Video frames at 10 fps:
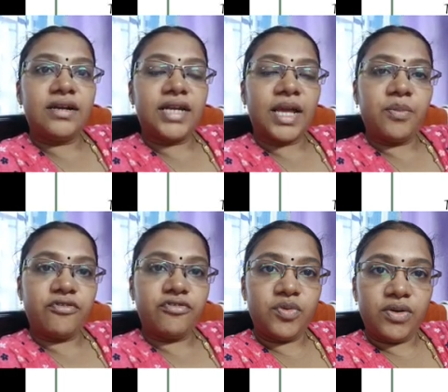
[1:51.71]
type
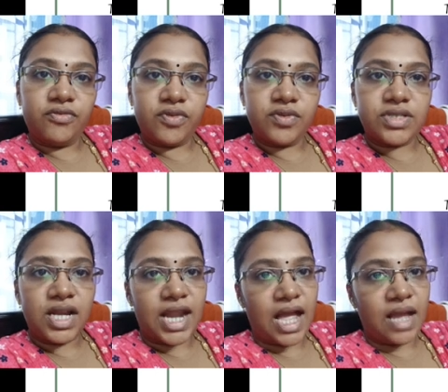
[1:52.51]
of fluid flows, the
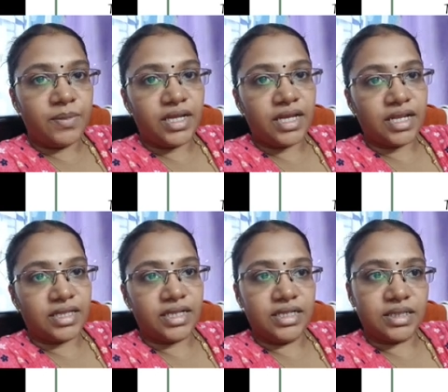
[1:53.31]
laminar
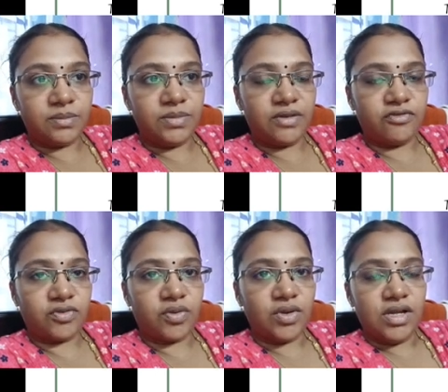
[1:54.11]
and the turbulent
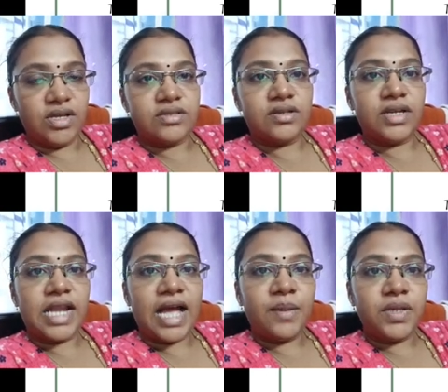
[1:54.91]
flow. So
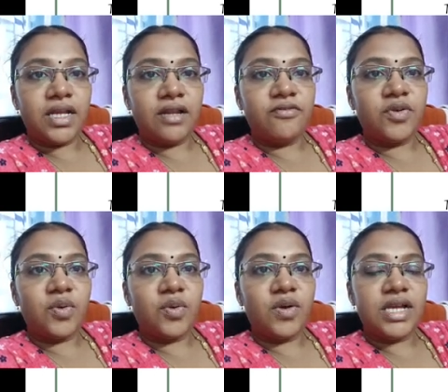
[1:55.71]
laminar
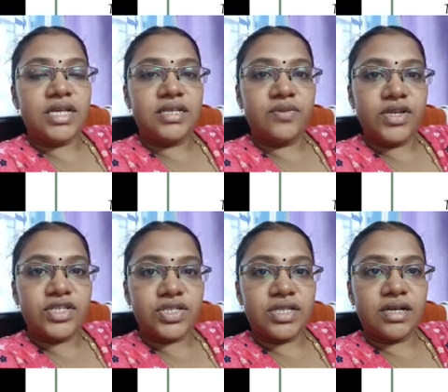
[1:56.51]
flow, in
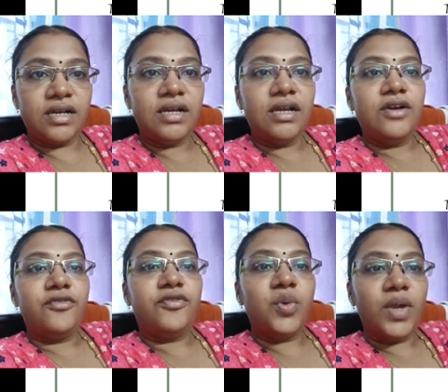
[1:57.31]
which the
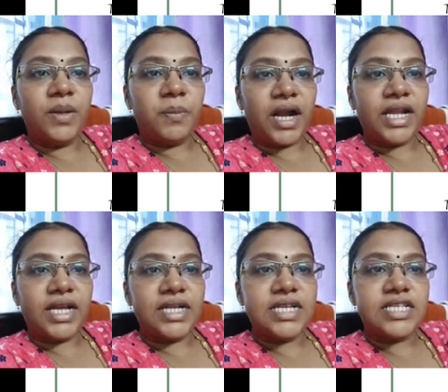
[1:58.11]
fluid
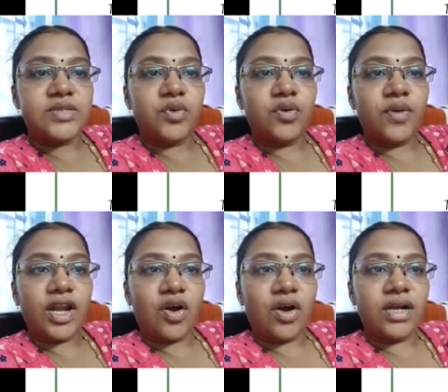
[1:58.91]
particles move
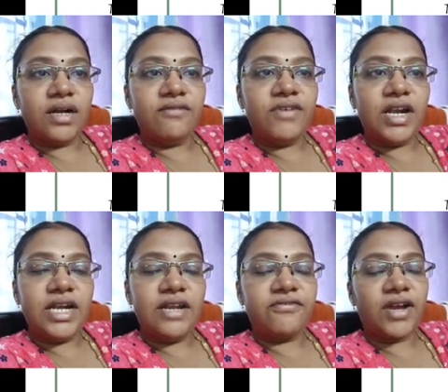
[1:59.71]
along a
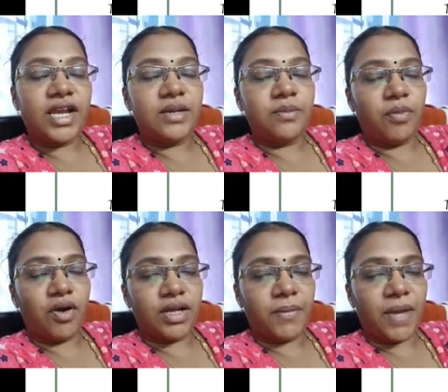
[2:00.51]
well-defined
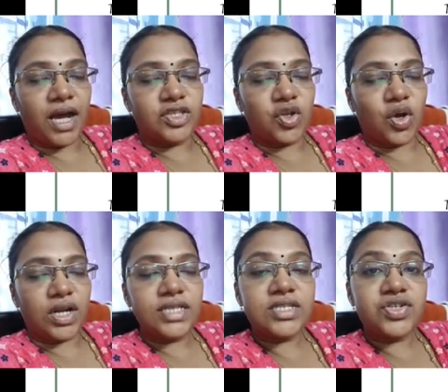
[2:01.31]
path or
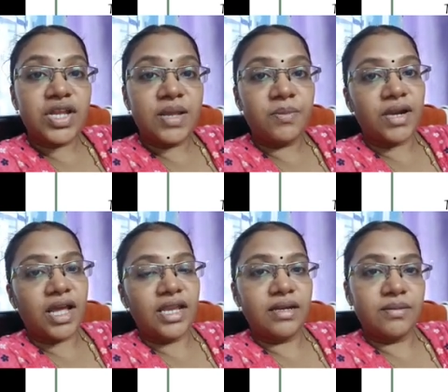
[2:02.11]
a
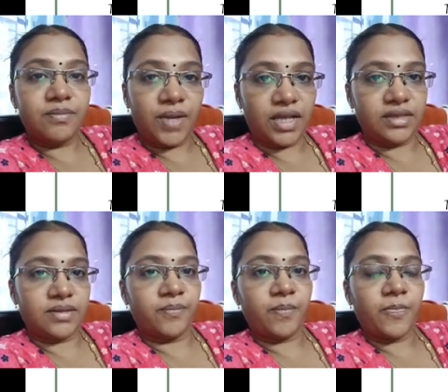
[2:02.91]
streamlined path.
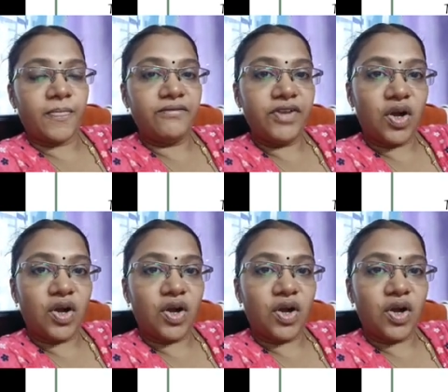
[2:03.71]
We